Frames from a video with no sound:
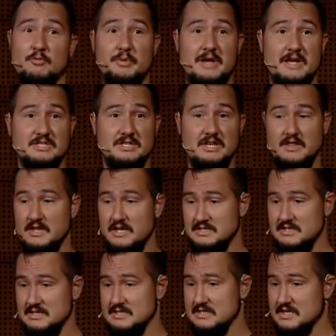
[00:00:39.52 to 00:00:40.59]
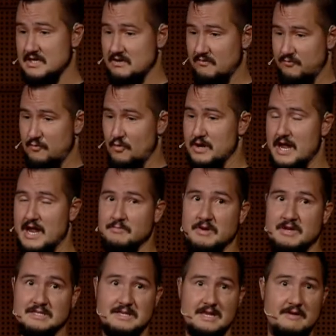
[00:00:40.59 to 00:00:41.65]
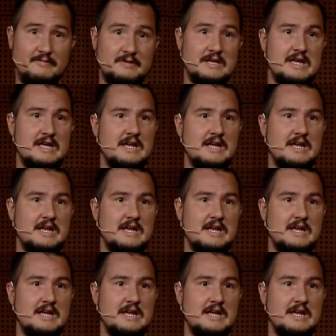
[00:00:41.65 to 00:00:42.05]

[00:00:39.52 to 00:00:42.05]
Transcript: PhD theses in 48 minutes left.